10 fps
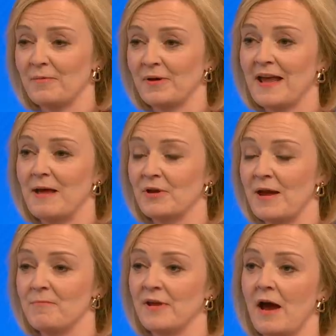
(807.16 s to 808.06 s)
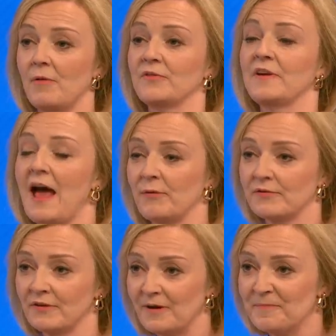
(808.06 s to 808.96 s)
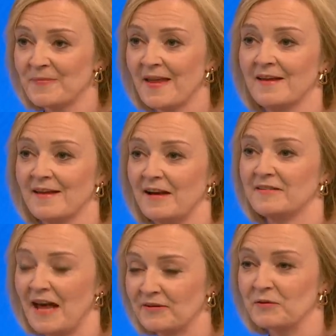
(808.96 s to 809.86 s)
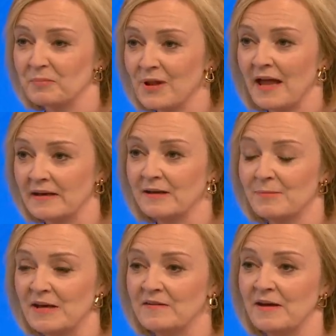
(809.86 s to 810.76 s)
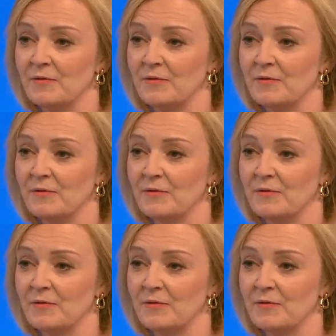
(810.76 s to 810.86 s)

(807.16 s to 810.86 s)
I became an MP, I was a councillor I sat on a planning committee.